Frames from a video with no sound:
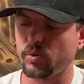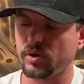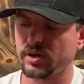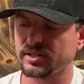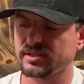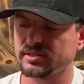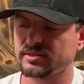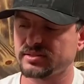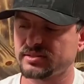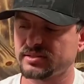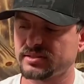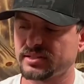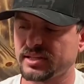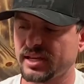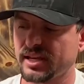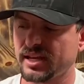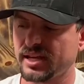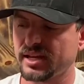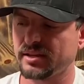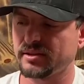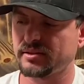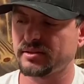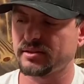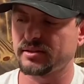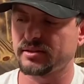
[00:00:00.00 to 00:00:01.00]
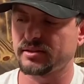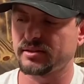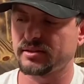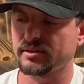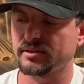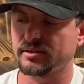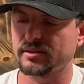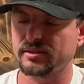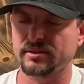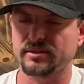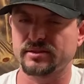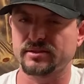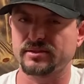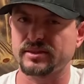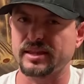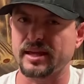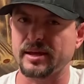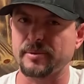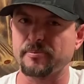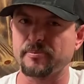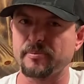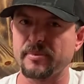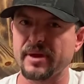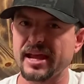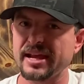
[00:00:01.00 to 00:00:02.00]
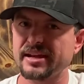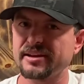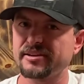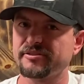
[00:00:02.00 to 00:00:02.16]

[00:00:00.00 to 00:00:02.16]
to say they make a